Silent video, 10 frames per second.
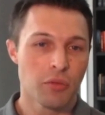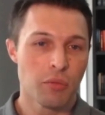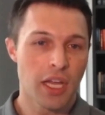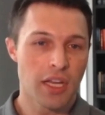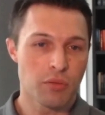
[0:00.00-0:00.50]

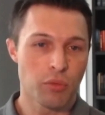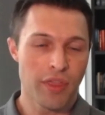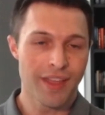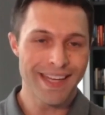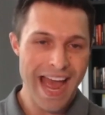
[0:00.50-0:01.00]
because
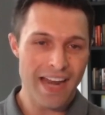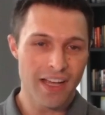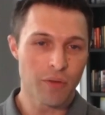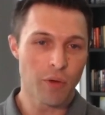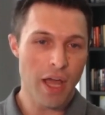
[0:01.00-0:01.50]
with the
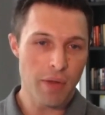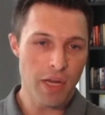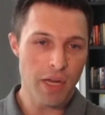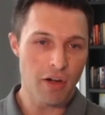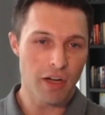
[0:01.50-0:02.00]
data and what I'm
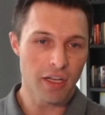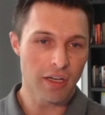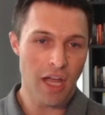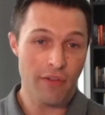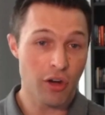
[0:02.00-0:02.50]
hearing and a
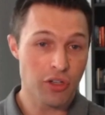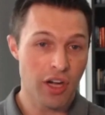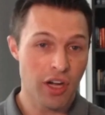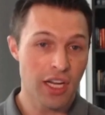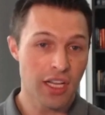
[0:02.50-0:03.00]
lot of our
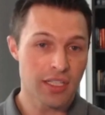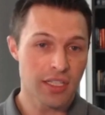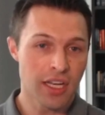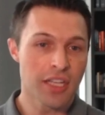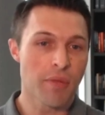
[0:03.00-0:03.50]
training is
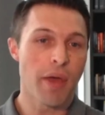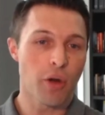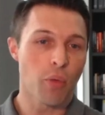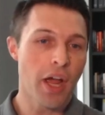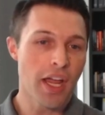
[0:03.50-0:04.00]
it is a
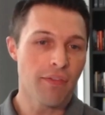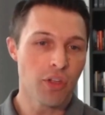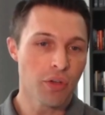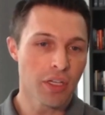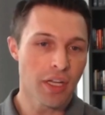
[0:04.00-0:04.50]
better way
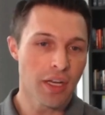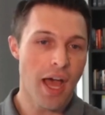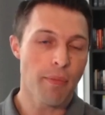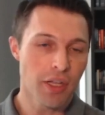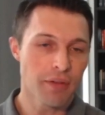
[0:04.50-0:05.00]
if you can
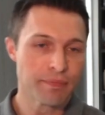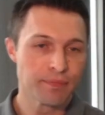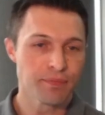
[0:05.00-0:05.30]
adopt it.